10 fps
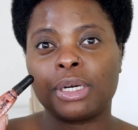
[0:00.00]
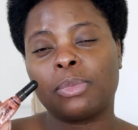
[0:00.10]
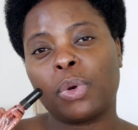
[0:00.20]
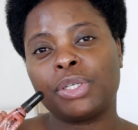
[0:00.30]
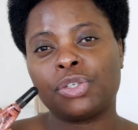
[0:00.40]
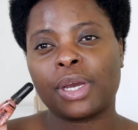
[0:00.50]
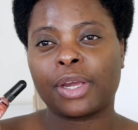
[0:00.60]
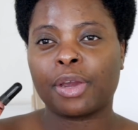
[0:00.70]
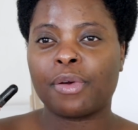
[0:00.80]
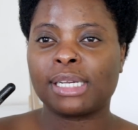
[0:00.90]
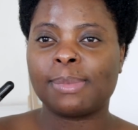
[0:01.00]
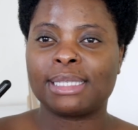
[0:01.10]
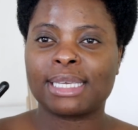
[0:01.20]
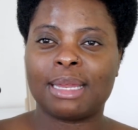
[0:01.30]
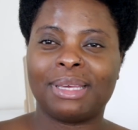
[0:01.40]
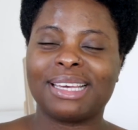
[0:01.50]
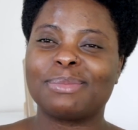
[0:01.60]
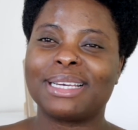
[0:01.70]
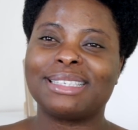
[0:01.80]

and I'm going to try to correct my skin because